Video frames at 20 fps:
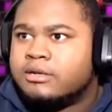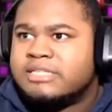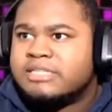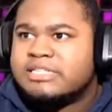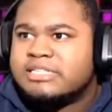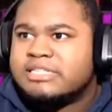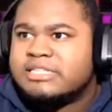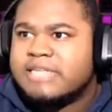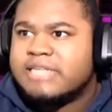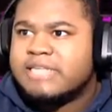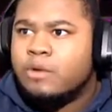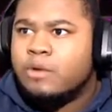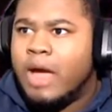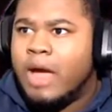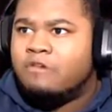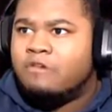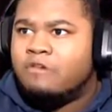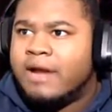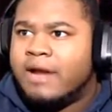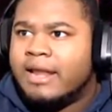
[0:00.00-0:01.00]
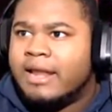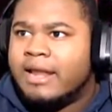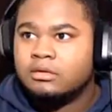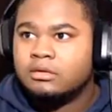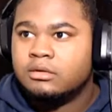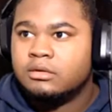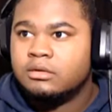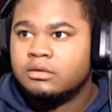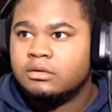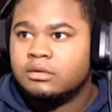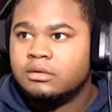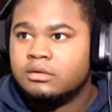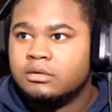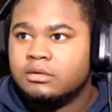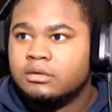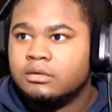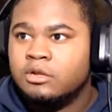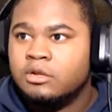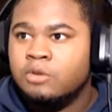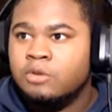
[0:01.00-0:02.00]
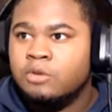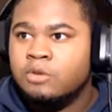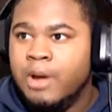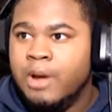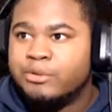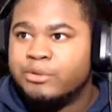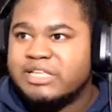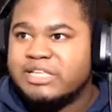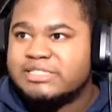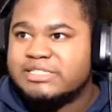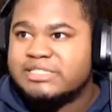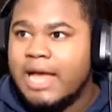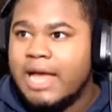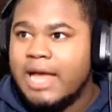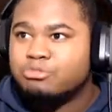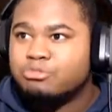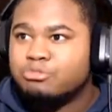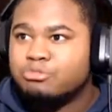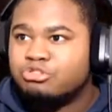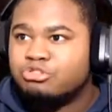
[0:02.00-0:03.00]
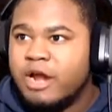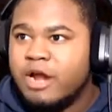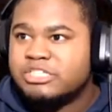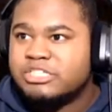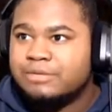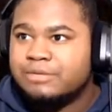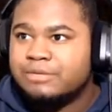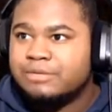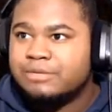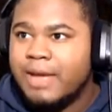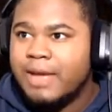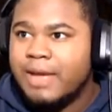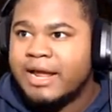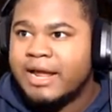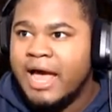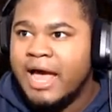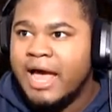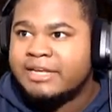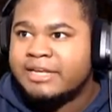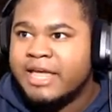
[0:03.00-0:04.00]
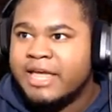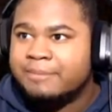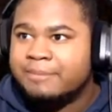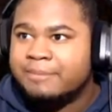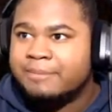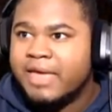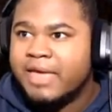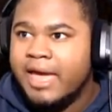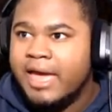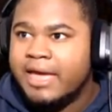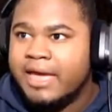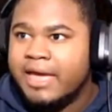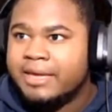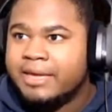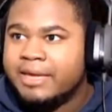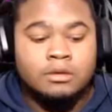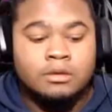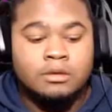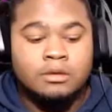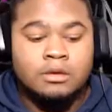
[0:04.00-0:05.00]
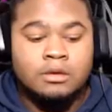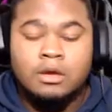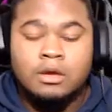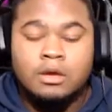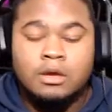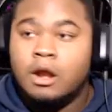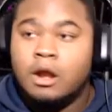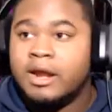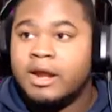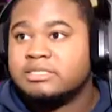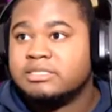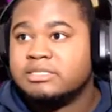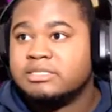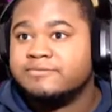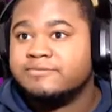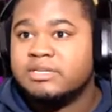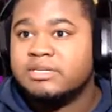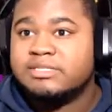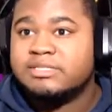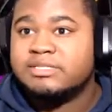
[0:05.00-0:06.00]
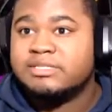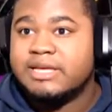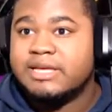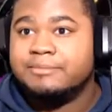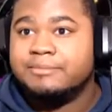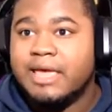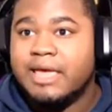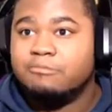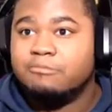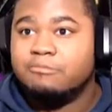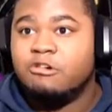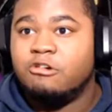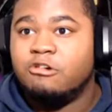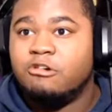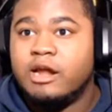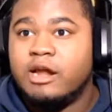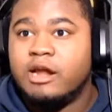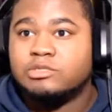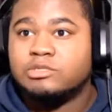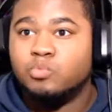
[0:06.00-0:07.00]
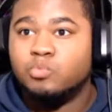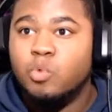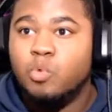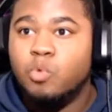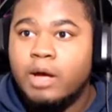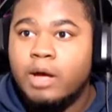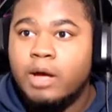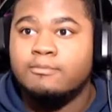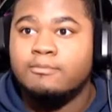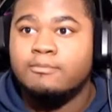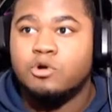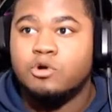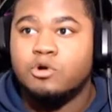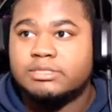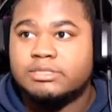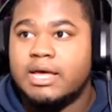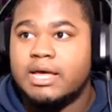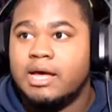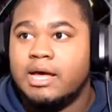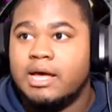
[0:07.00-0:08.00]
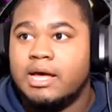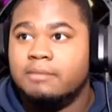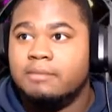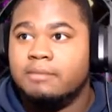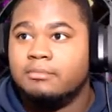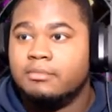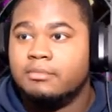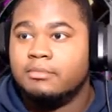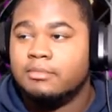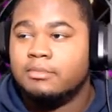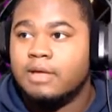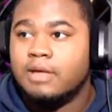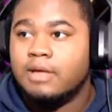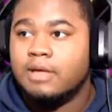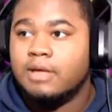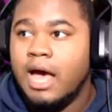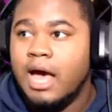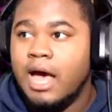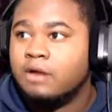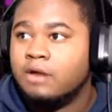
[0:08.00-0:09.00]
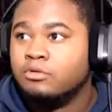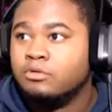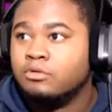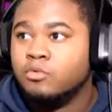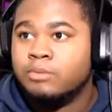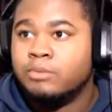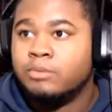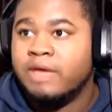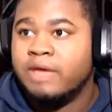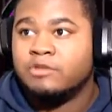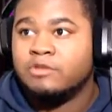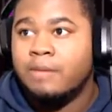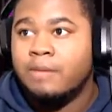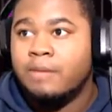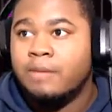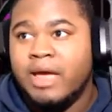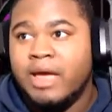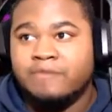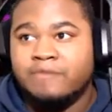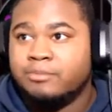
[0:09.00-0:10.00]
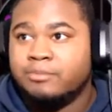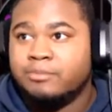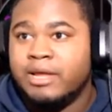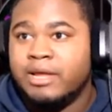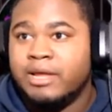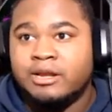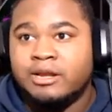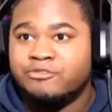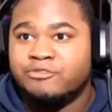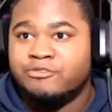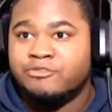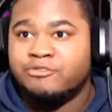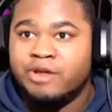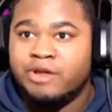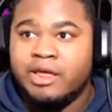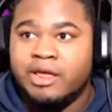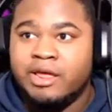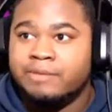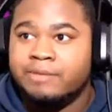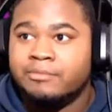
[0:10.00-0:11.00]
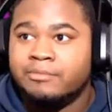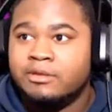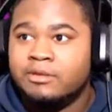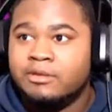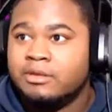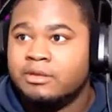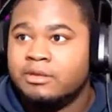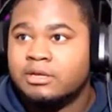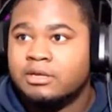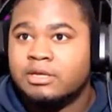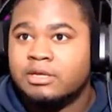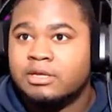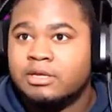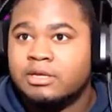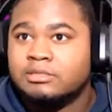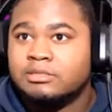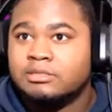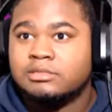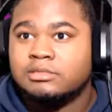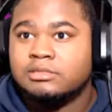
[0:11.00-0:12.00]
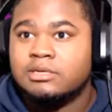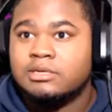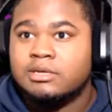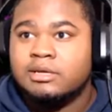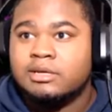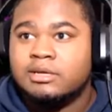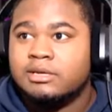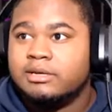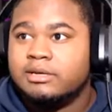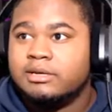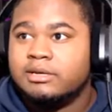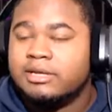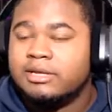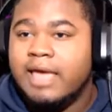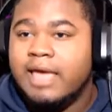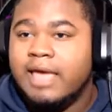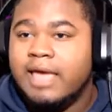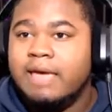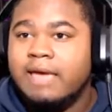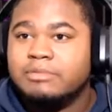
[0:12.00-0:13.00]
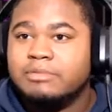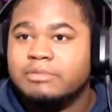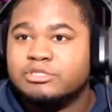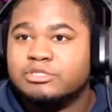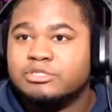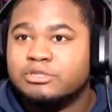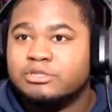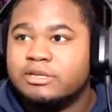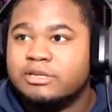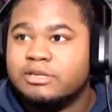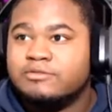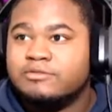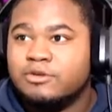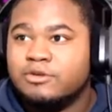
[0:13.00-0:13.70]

is the same way I ran last. Little monkey, stop crashing my goddamn game. Alright guys, if this damn game crashed one more time, I don't know what I'm gonna have to do. I might have to play a different game. Cause the game is so